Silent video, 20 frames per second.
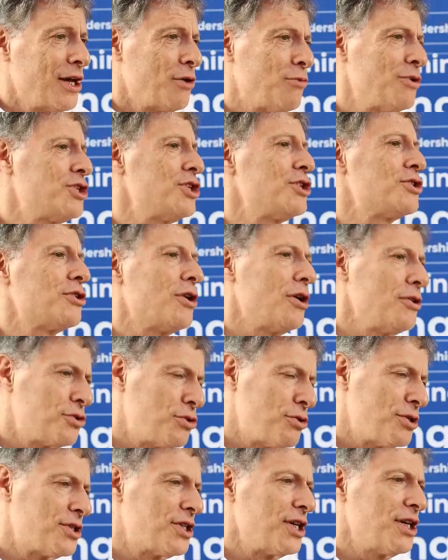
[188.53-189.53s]
which is
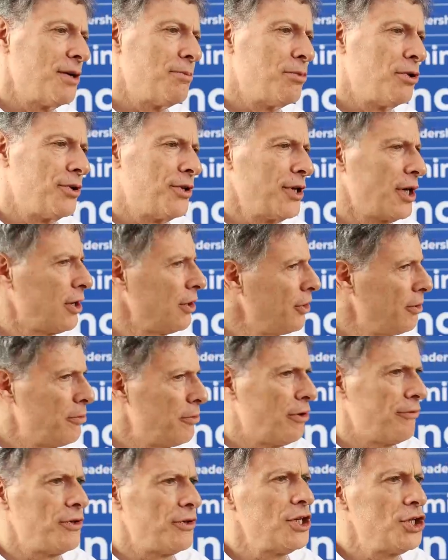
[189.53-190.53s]
unsustainable. There are a
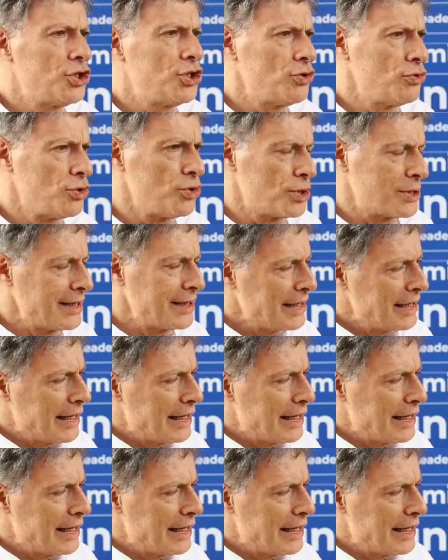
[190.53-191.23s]
number of issues.